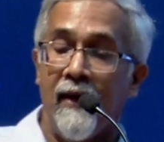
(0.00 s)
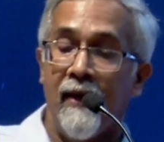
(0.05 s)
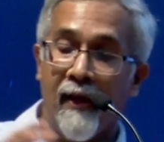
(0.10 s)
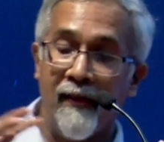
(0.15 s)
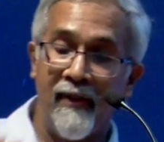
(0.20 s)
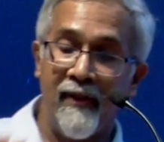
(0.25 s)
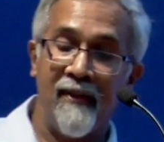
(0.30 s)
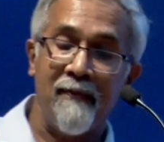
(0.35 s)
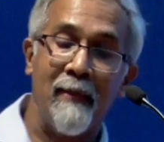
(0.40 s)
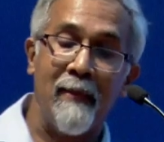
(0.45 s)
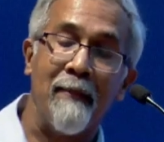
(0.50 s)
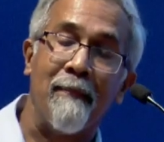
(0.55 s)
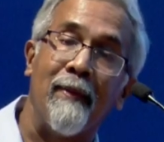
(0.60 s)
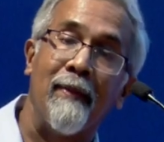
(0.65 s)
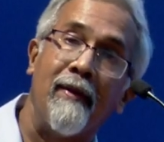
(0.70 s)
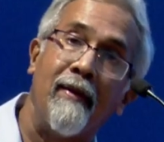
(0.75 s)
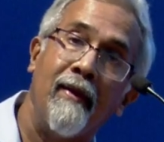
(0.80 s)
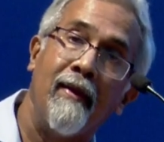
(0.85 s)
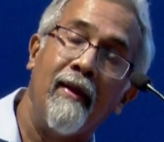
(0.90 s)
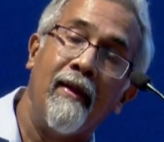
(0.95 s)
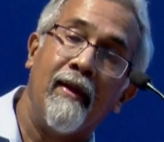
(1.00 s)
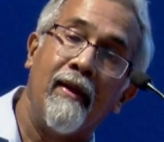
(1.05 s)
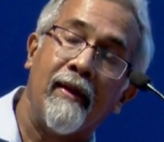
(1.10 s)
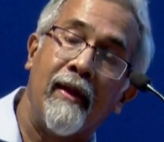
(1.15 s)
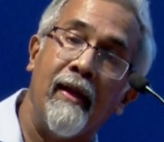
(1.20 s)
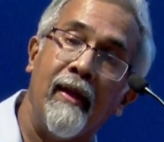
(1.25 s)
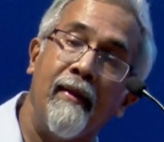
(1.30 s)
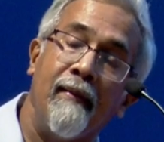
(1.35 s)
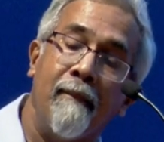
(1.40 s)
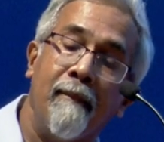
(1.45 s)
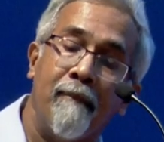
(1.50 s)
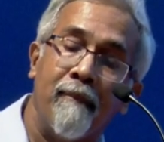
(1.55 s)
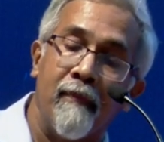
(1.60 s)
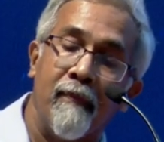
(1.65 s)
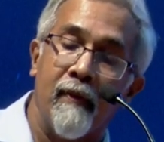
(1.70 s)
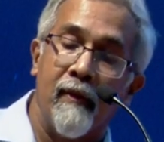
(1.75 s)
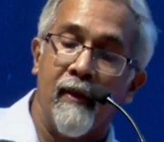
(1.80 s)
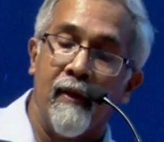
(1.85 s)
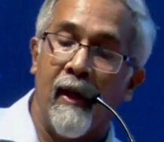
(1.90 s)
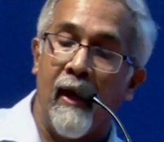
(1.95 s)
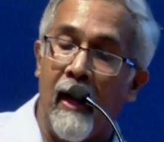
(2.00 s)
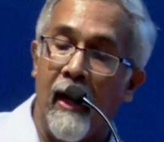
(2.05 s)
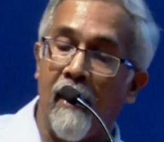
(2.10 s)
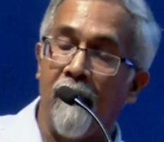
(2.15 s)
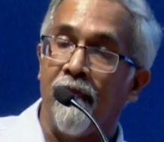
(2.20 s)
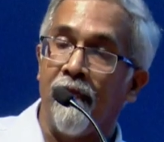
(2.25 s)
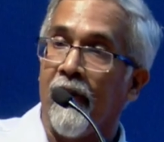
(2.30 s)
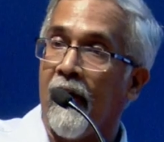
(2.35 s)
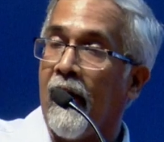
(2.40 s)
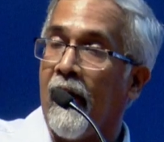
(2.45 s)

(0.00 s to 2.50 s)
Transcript: And these people can have